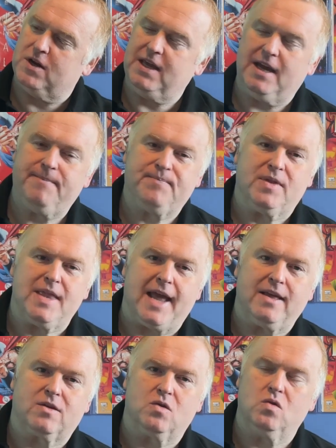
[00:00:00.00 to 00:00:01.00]
on here.
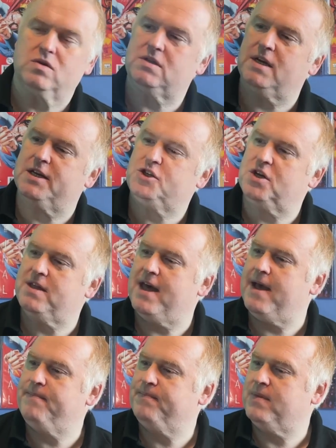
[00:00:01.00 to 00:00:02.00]
Nice gold signature
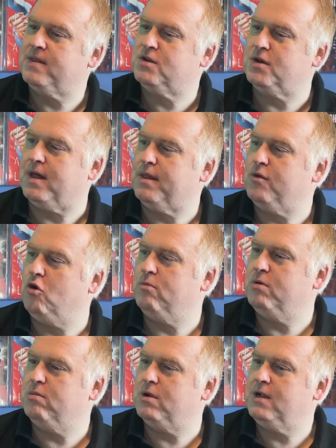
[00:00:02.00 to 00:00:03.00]
there. Done that thought
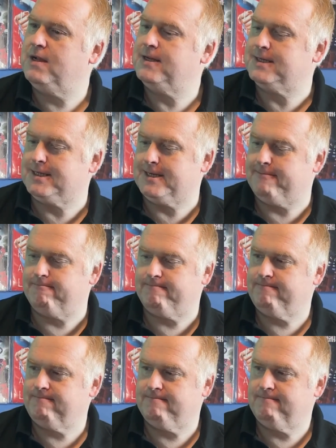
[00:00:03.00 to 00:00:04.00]
bubble. Um,
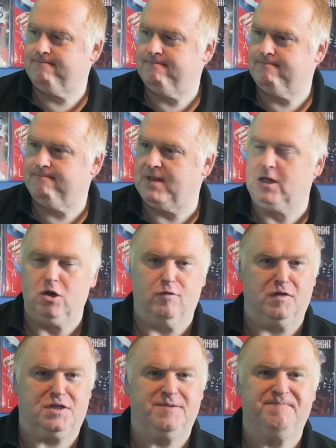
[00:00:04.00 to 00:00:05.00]

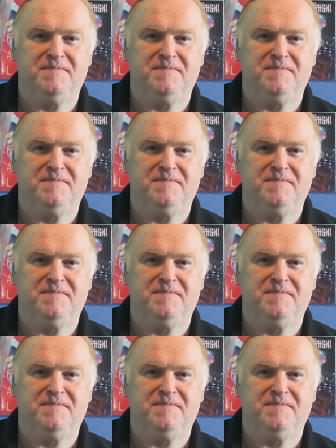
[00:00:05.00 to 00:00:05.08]
love it.